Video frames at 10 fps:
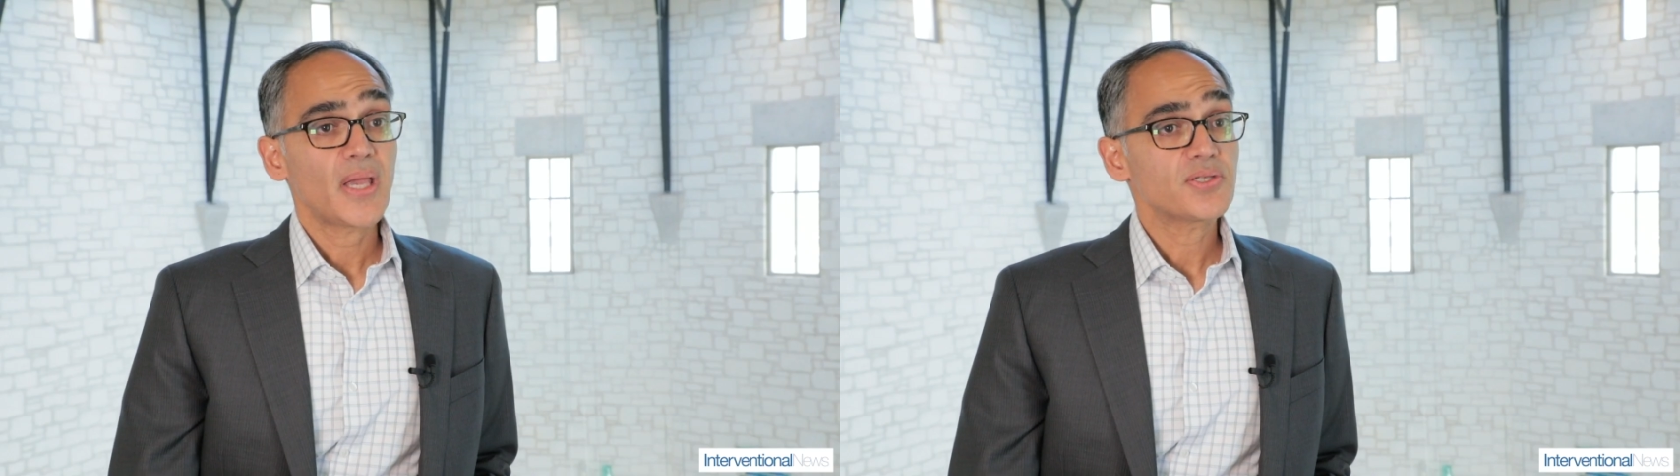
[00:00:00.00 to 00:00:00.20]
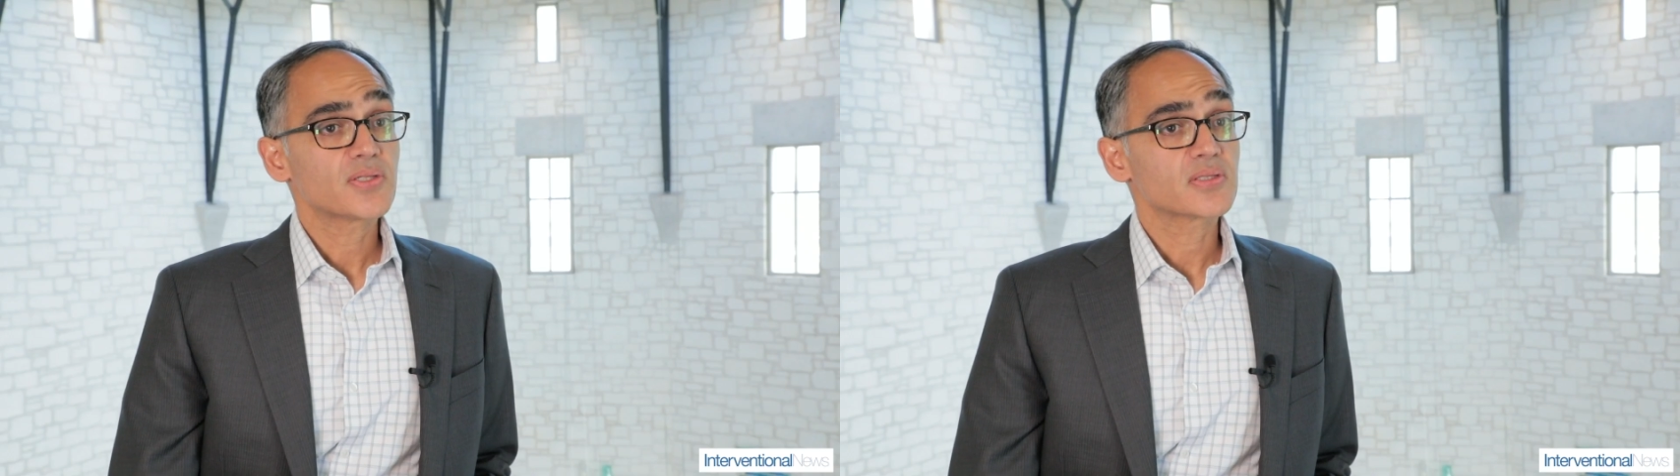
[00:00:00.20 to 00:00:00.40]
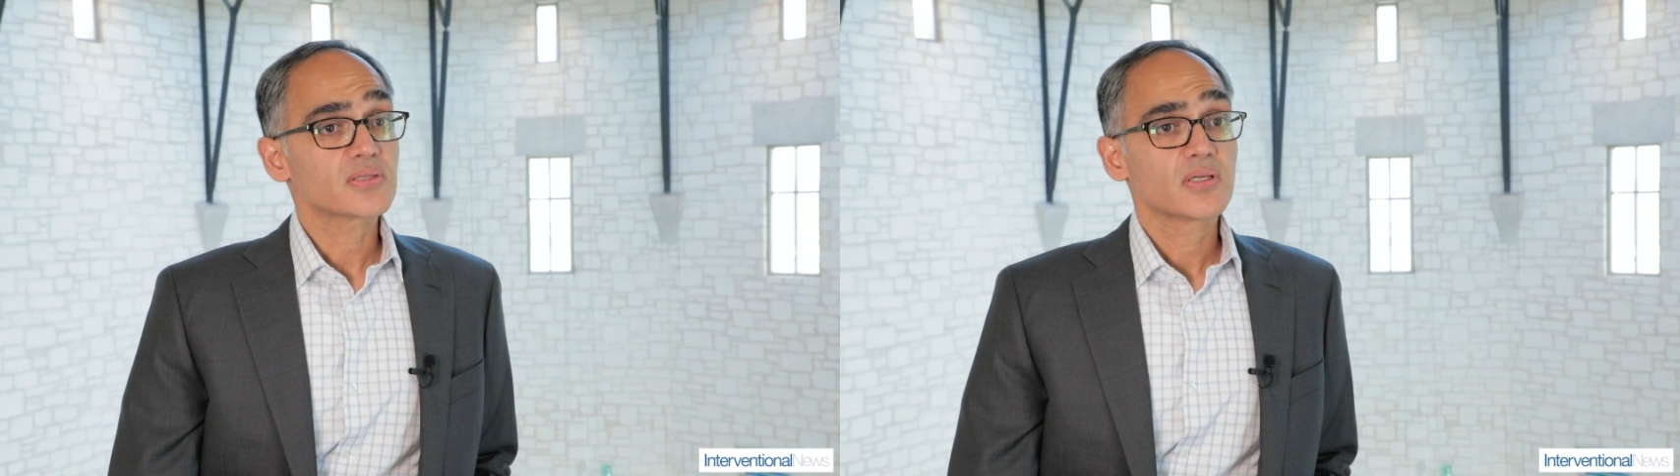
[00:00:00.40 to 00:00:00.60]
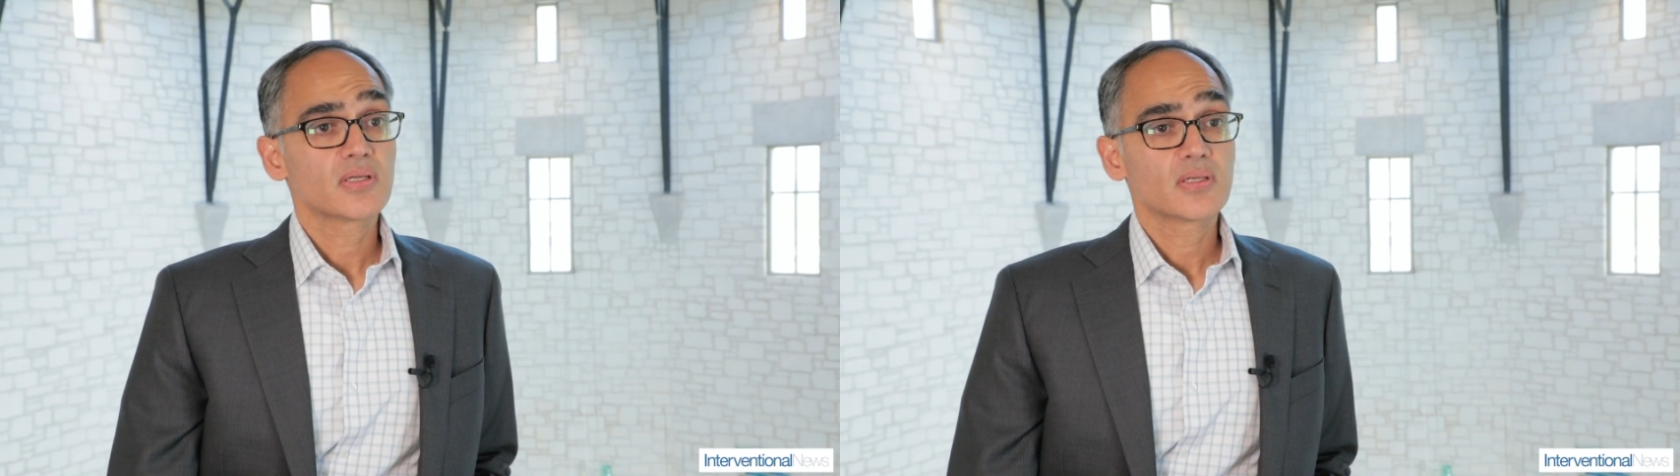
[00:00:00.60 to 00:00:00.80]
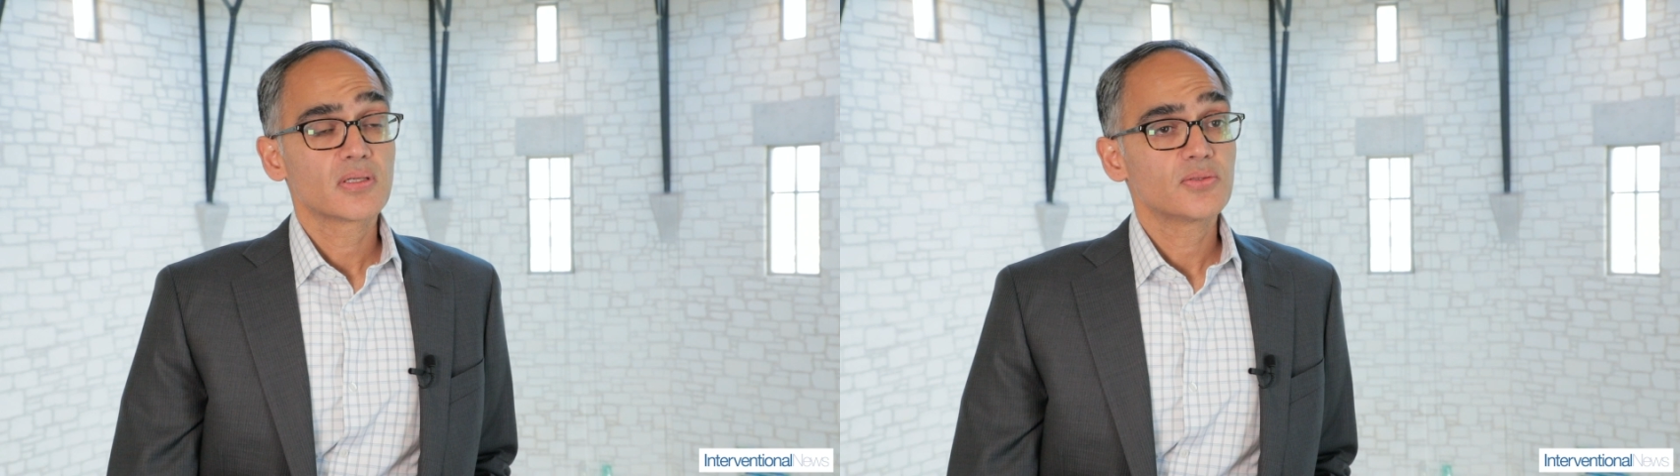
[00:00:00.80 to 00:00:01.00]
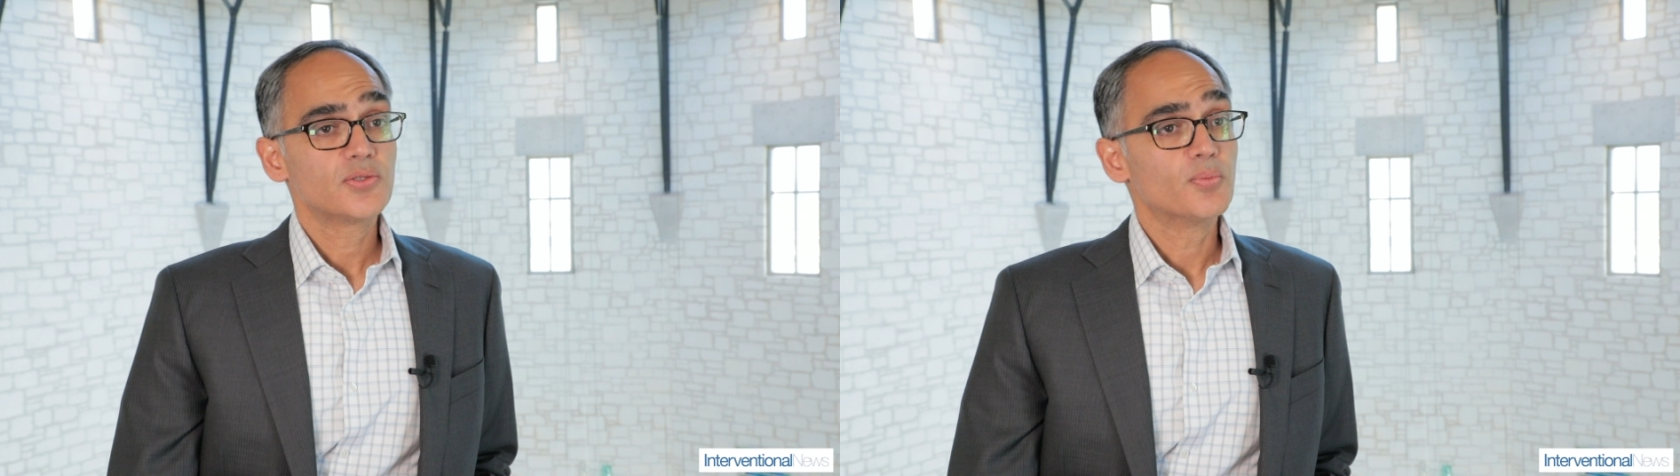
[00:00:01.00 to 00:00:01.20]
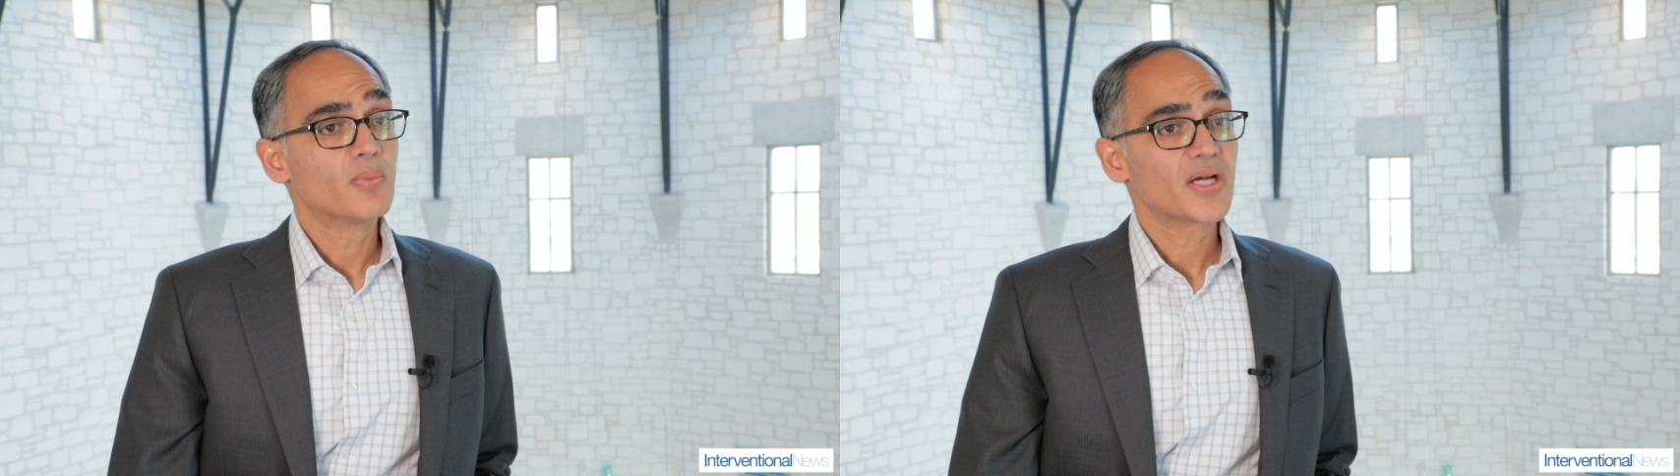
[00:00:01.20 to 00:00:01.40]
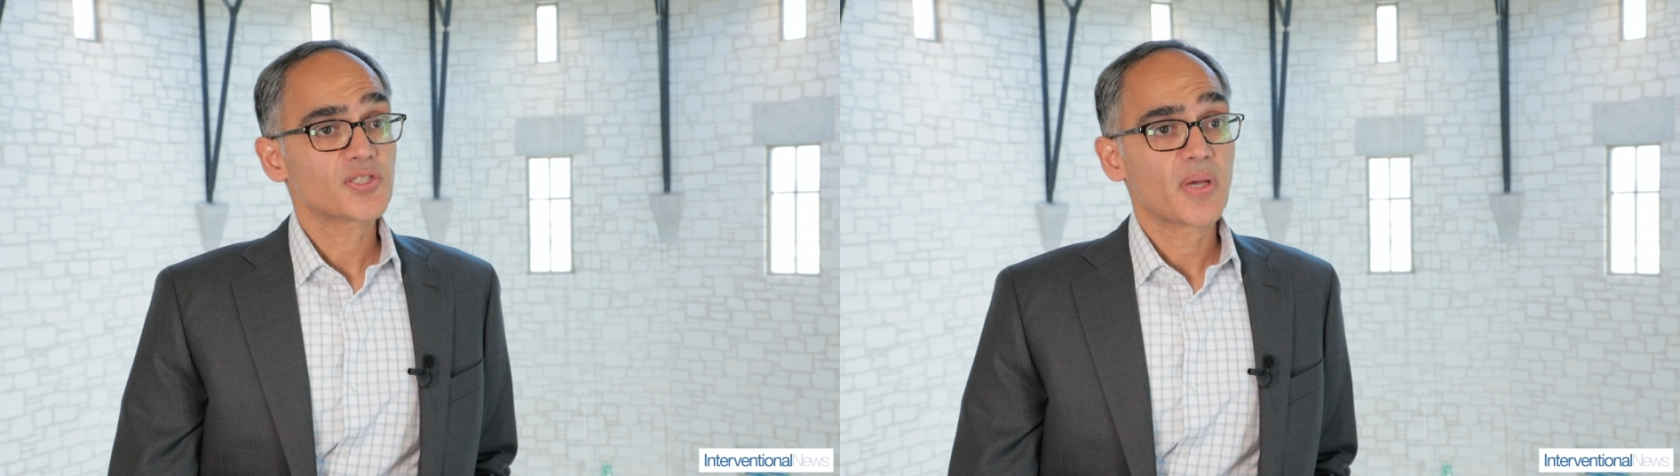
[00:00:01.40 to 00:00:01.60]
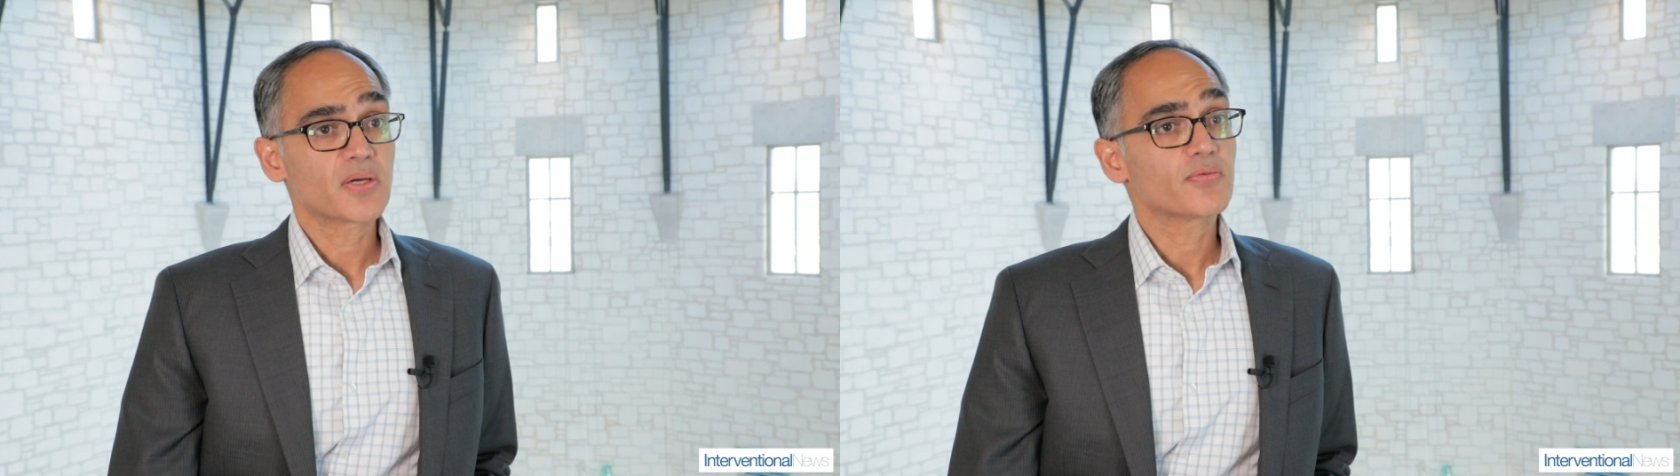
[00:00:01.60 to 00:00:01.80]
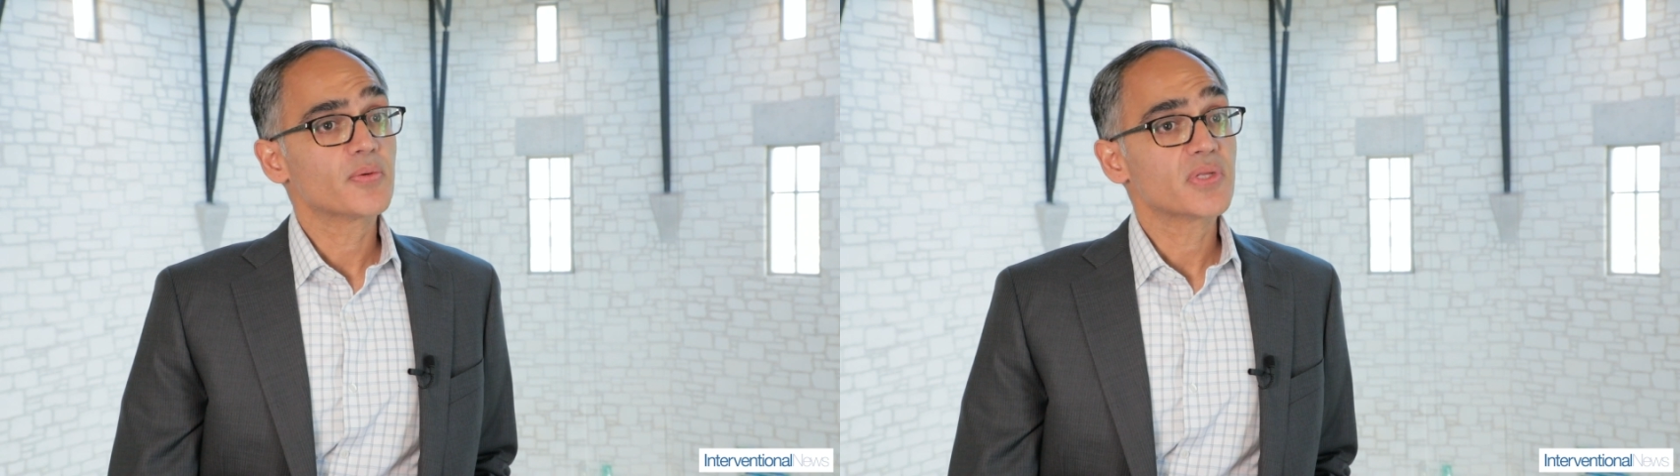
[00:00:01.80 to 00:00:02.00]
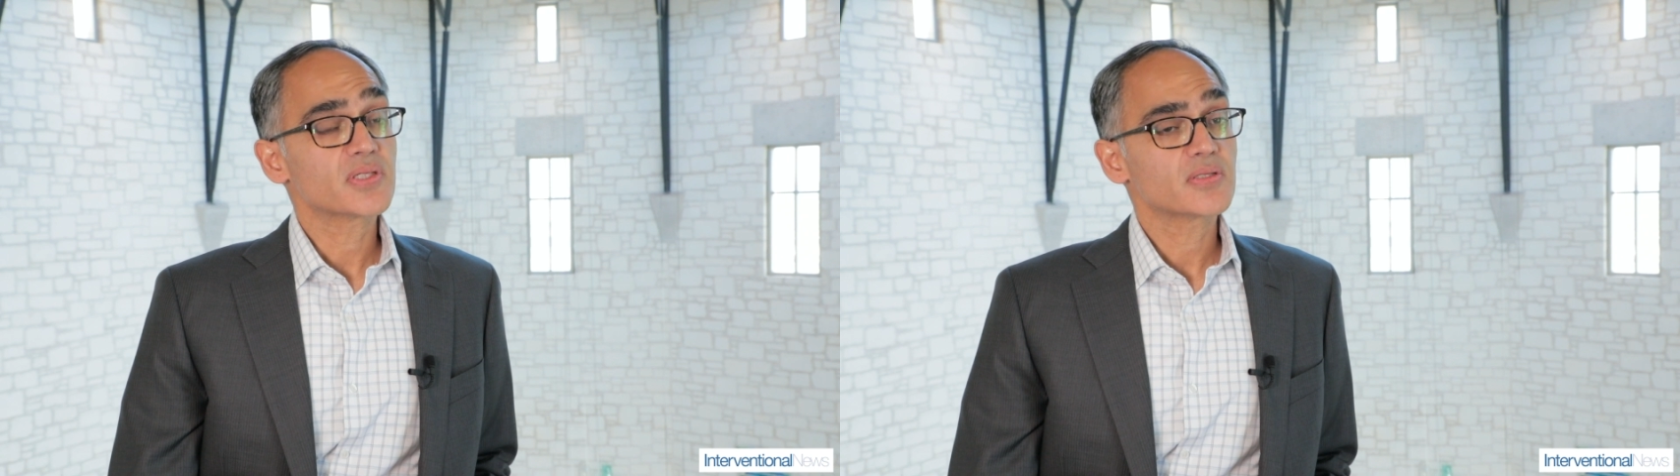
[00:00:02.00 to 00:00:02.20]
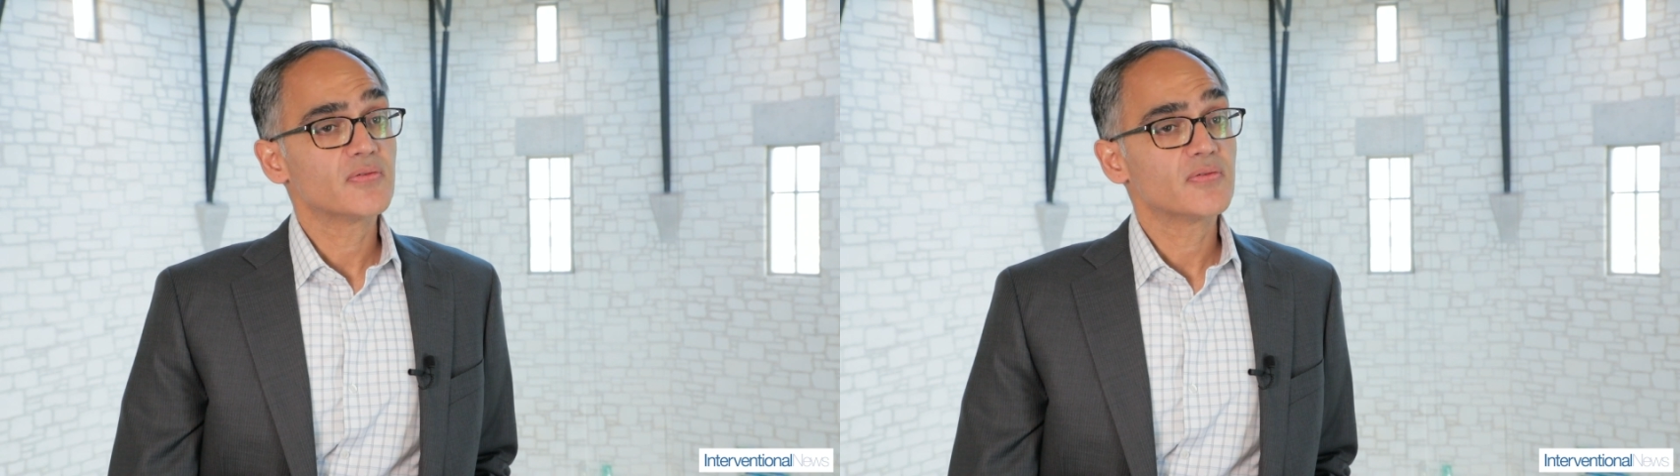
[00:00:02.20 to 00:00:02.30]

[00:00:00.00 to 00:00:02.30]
Patients do much better from this